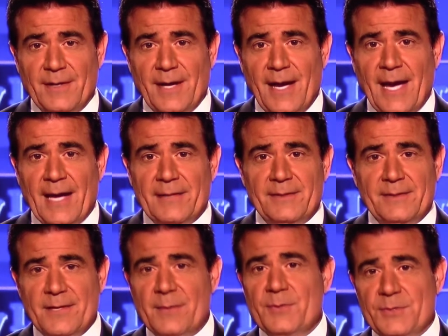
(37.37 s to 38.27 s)
And
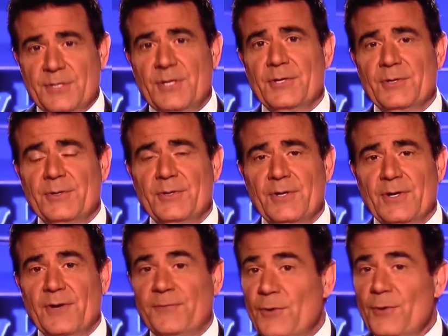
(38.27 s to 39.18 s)
number two,
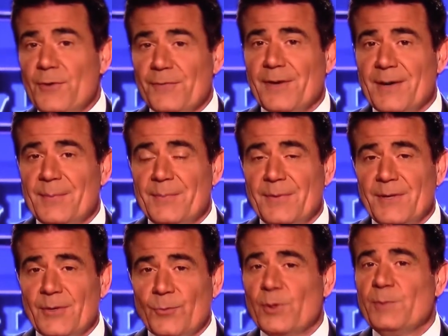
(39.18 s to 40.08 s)
few of them
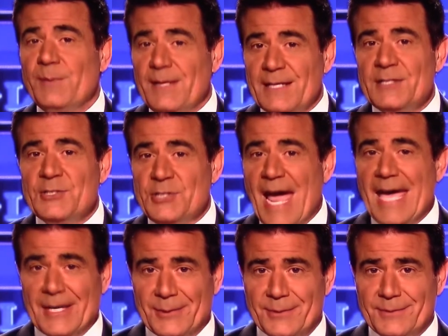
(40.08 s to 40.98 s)
would be in
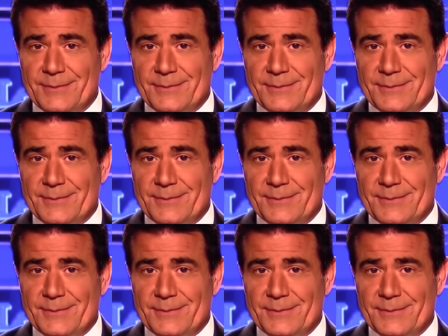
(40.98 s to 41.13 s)
jail.